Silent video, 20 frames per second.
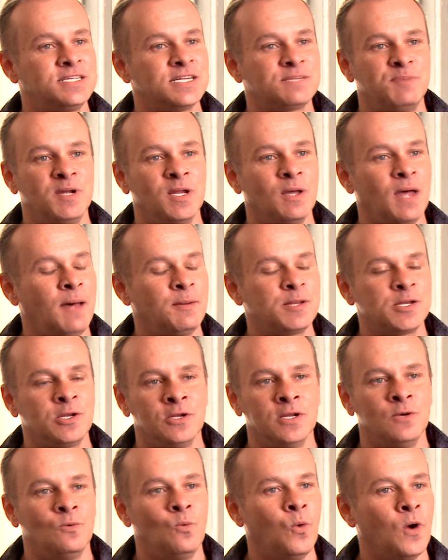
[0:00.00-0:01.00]
just been
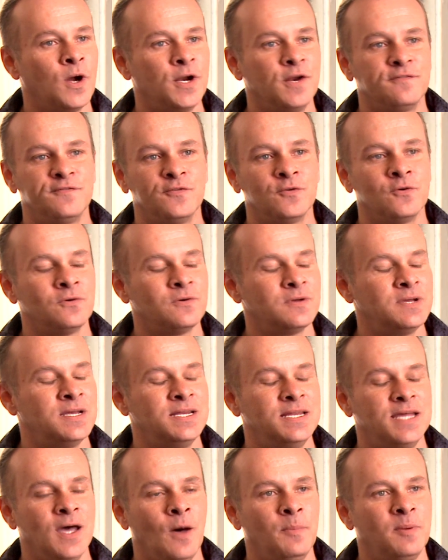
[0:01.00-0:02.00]
absolutely wonderful
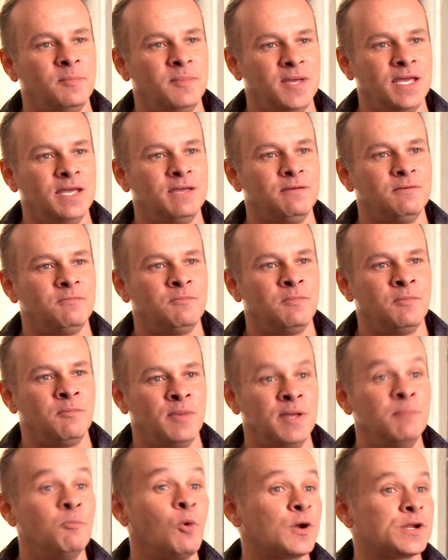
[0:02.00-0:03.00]
in helping me
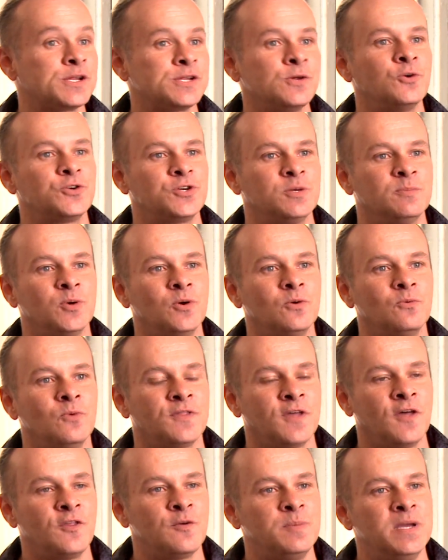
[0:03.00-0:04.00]
be more sociable
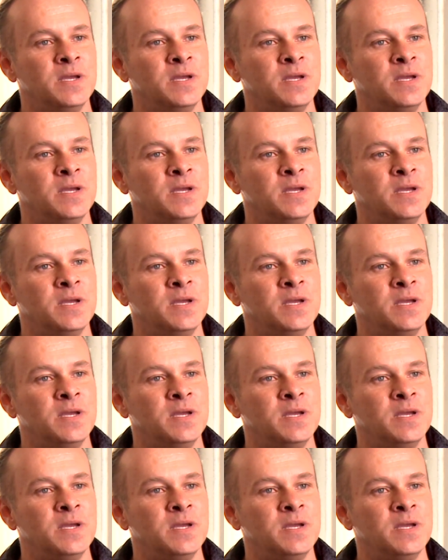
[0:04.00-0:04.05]
with other